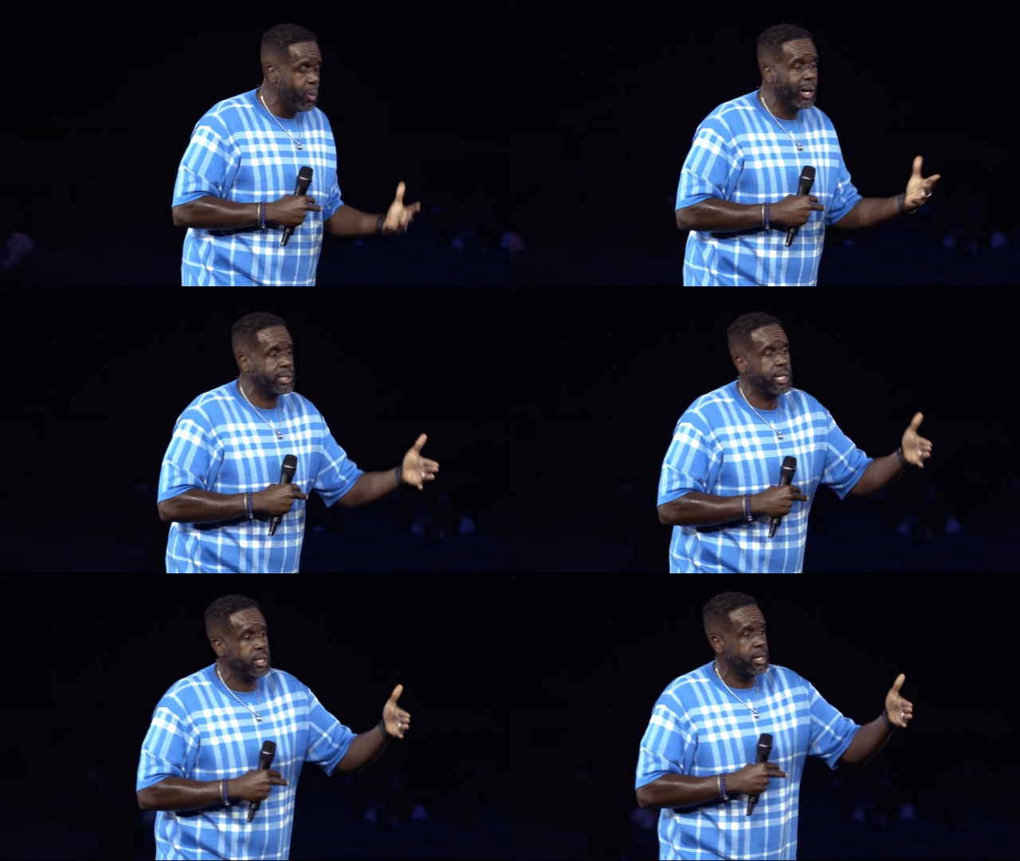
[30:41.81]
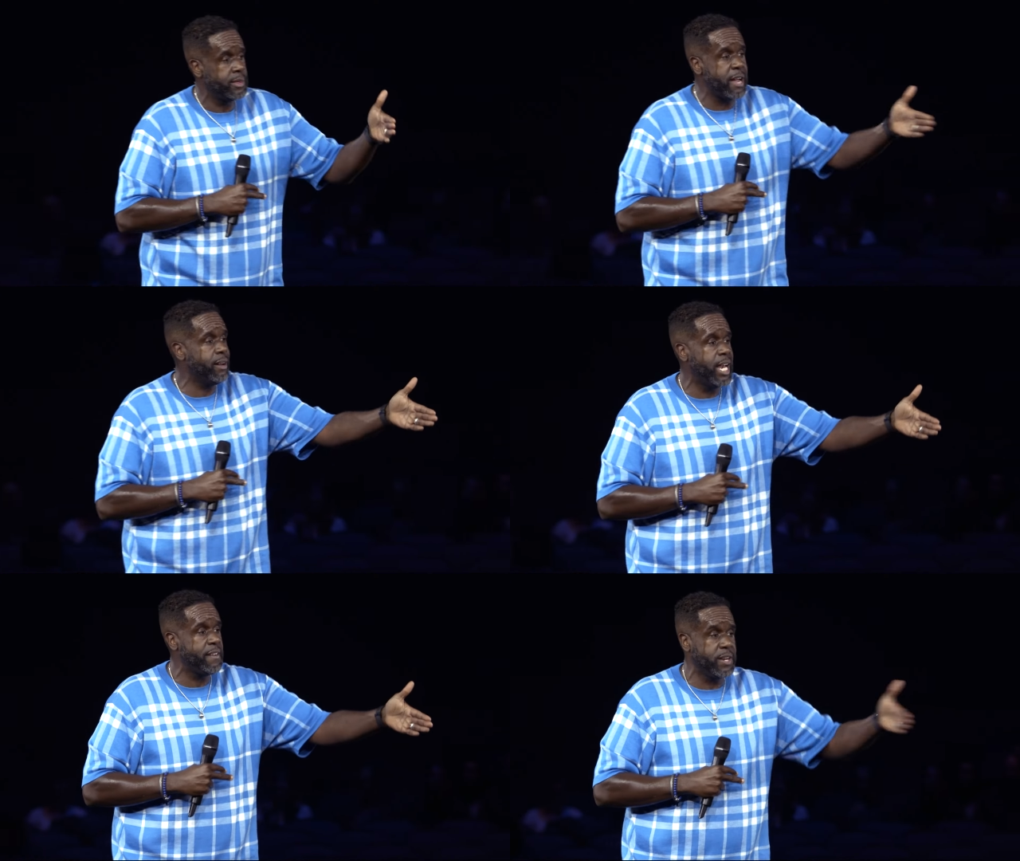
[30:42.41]
it wasn't
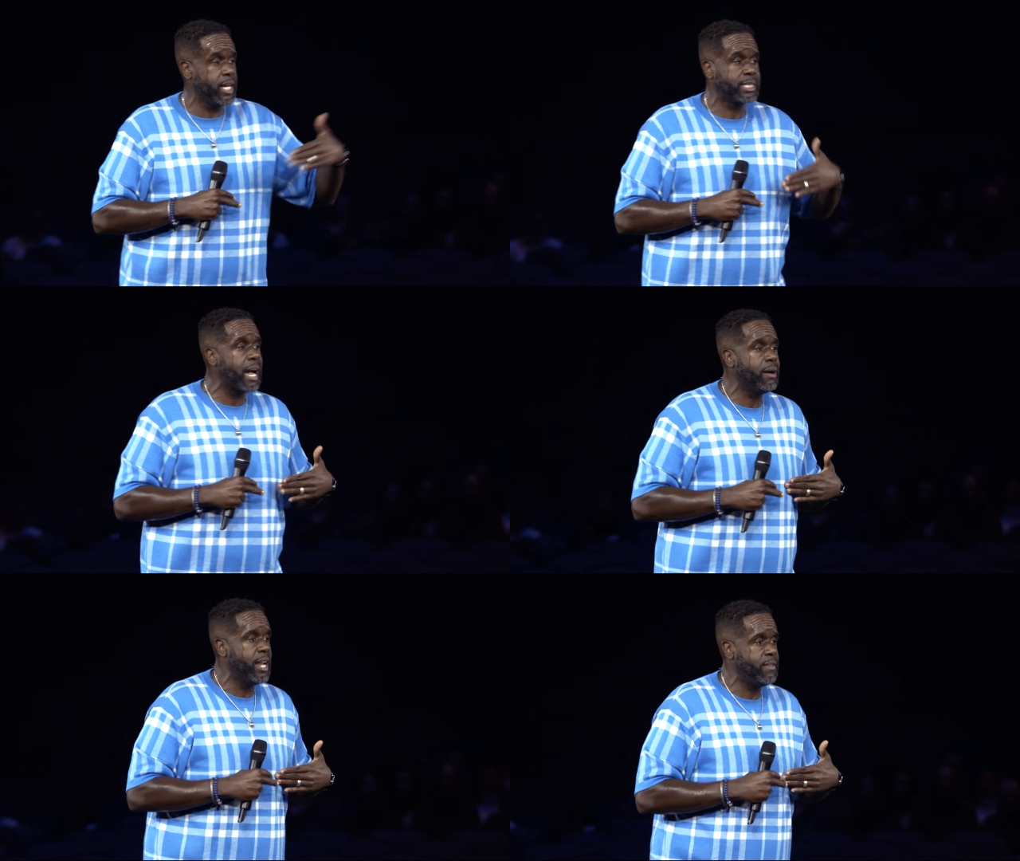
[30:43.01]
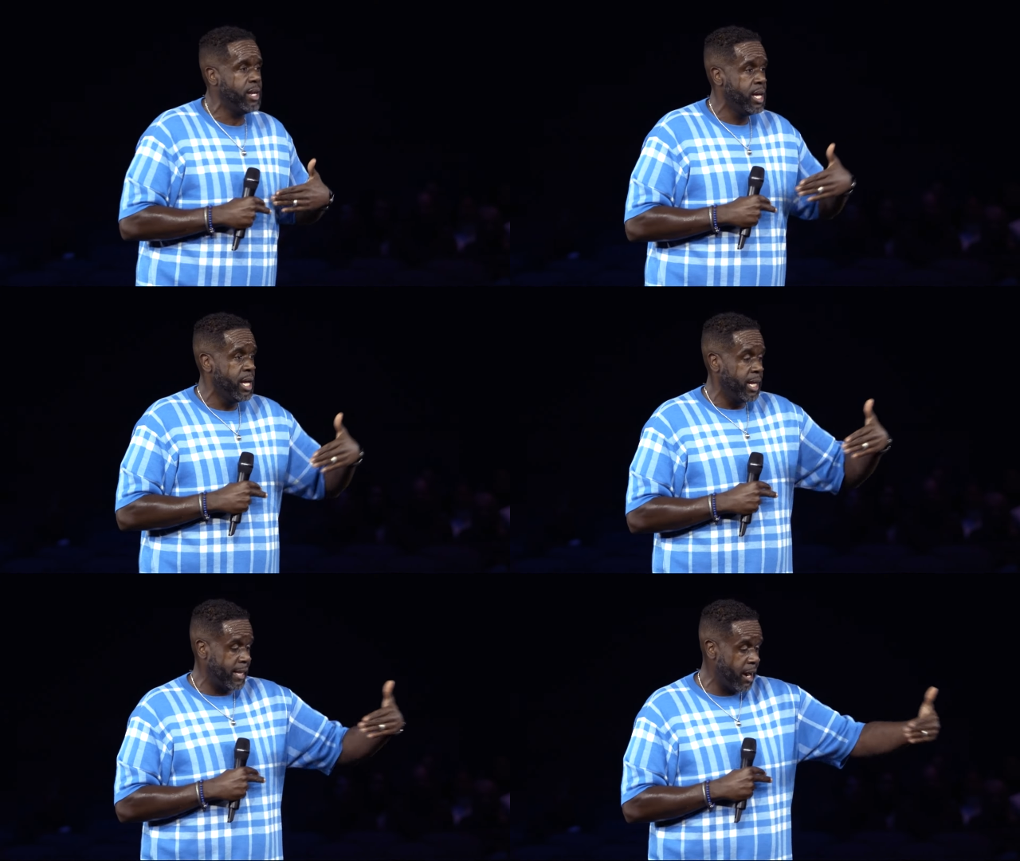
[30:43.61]
their 11 against our 11.
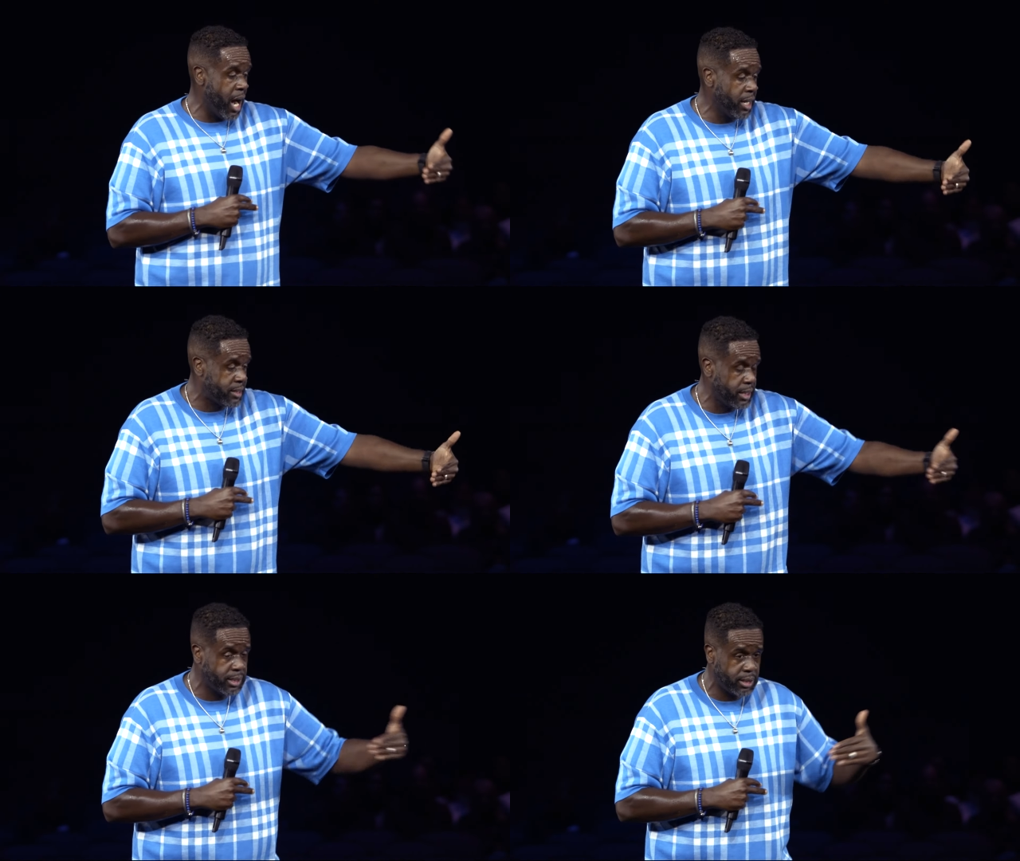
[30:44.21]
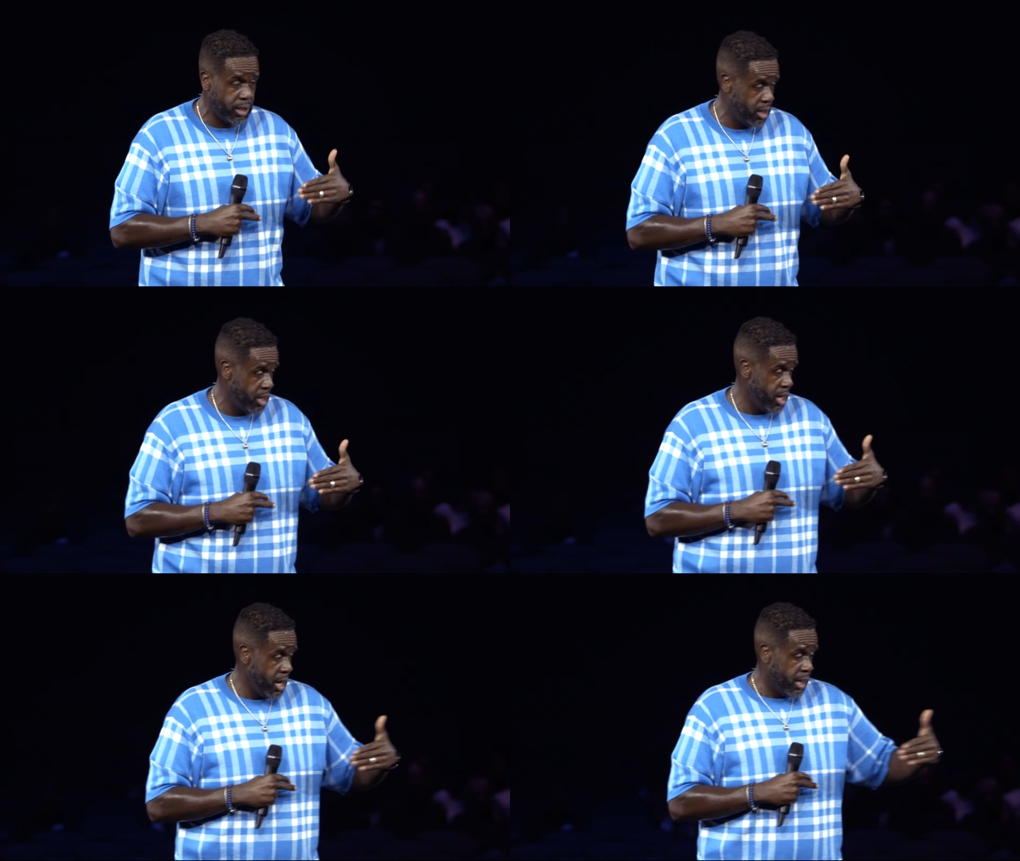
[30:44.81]
Their aunties,
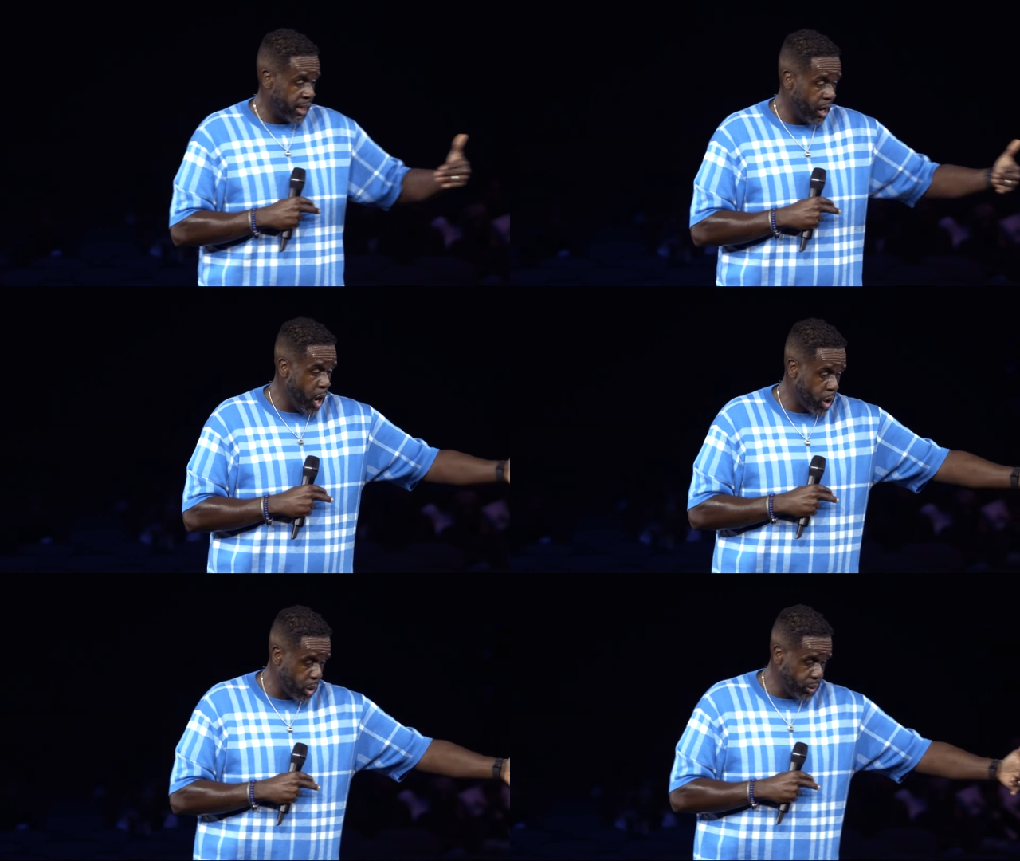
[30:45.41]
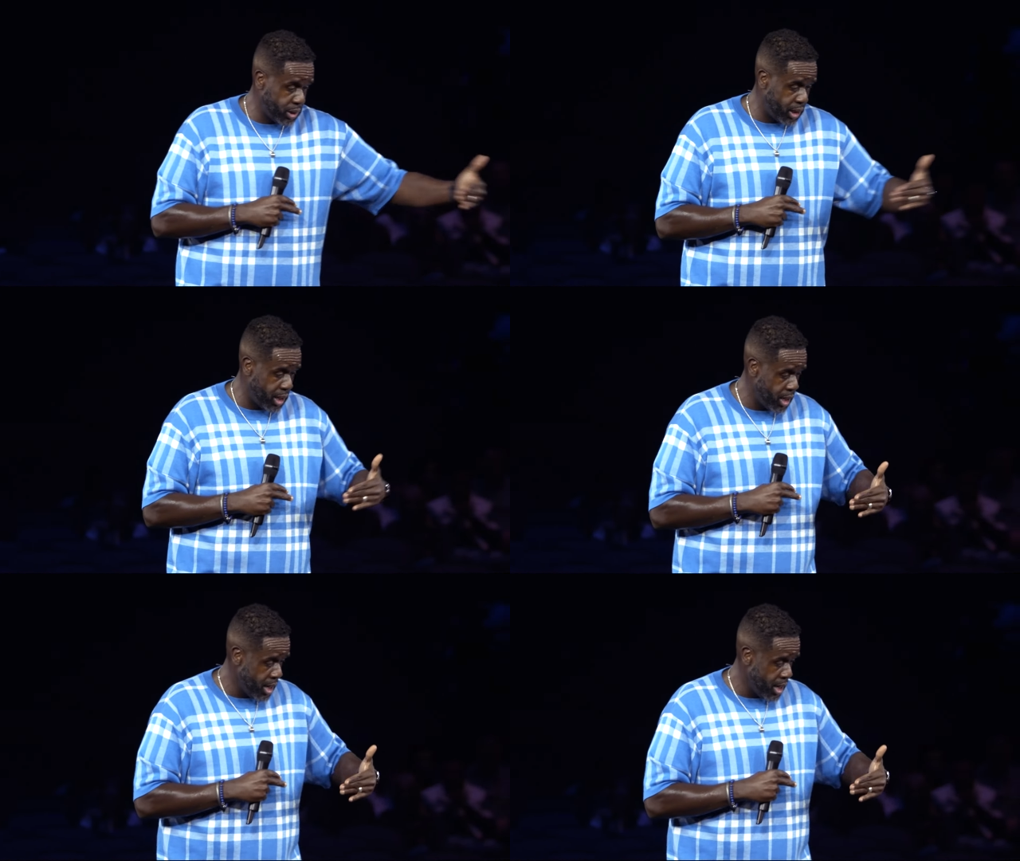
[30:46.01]
their uncles,